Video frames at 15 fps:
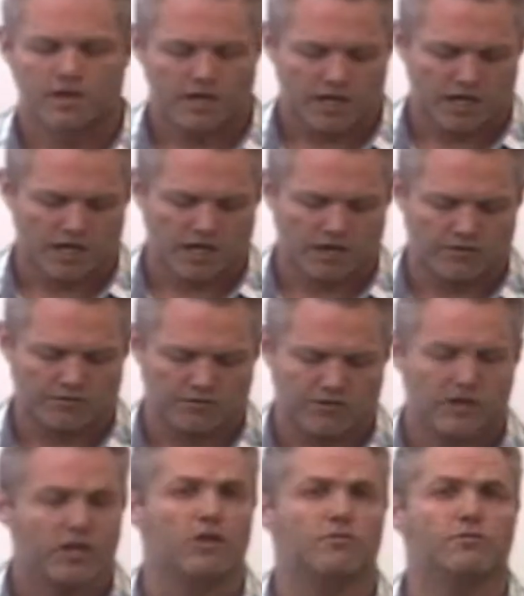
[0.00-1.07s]
If
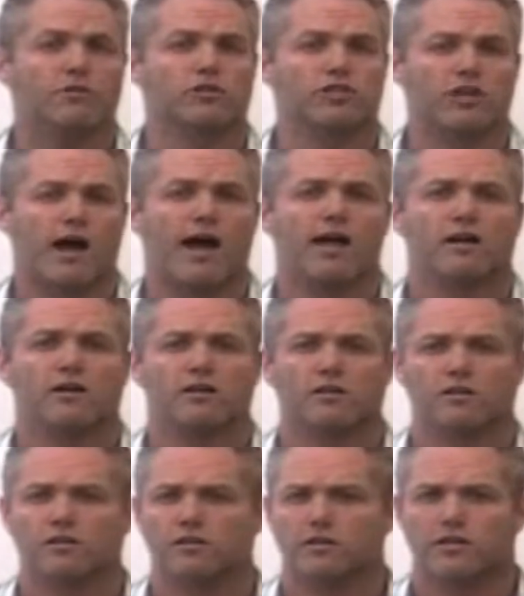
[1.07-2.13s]
your
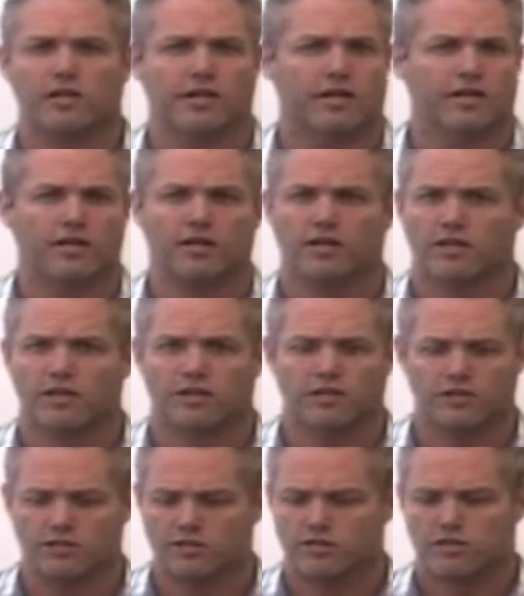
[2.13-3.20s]
child
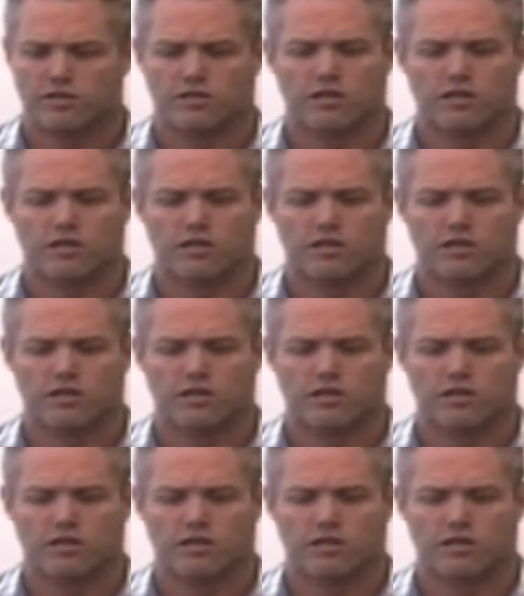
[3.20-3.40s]
is